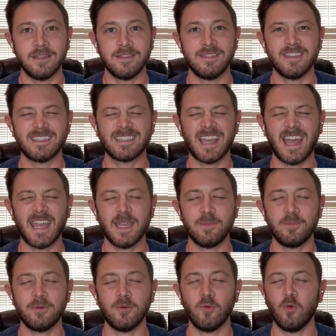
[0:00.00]
The
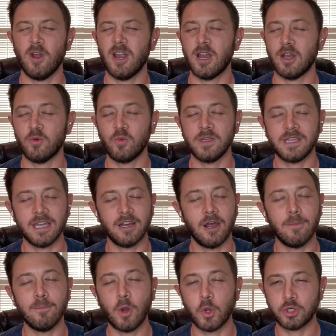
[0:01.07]
type where we get
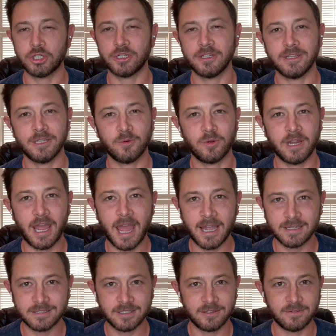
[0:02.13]
emotionally
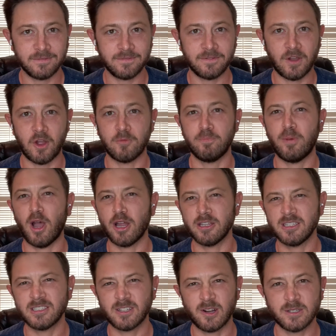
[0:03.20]
reactive, our body
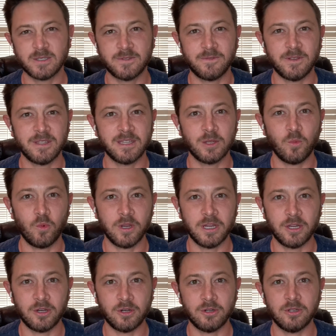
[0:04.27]
starts feeling
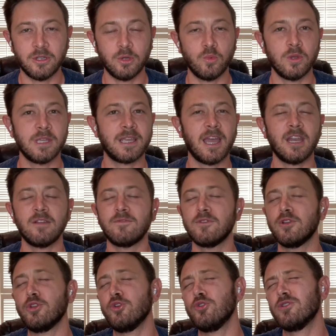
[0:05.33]
weird, we kind of
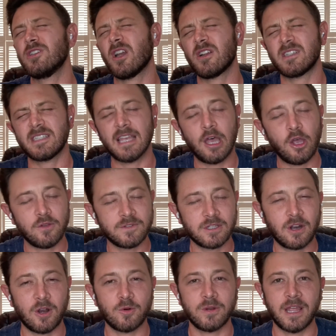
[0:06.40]
lose ourselves in
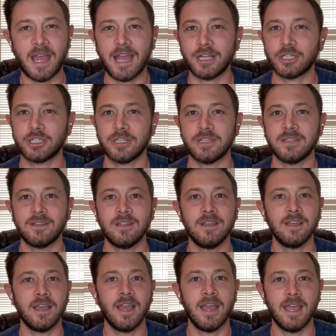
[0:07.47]
our reaction,
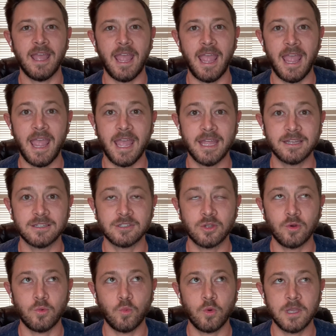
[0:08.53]
and
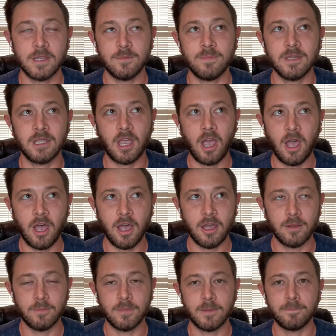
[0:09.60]
we
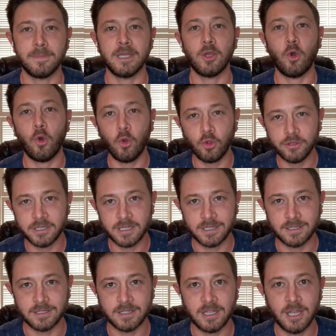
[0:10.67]
become
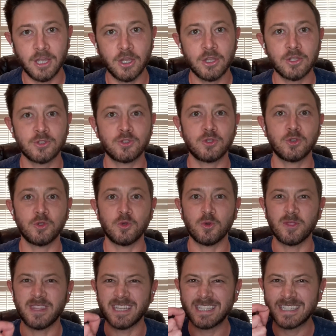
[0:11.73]
beholden to
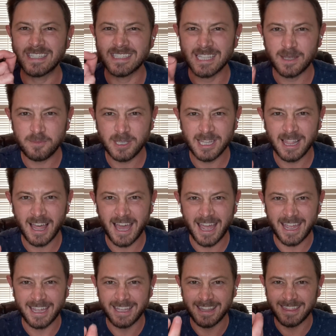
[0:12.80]
the
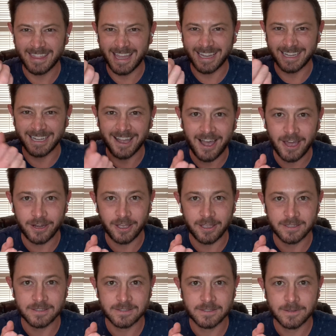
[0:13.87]
stimuli that got
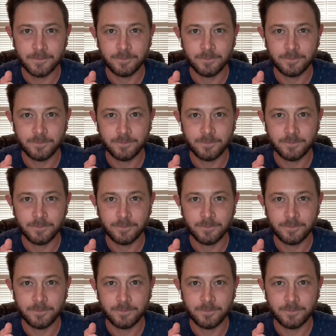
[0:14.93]
us.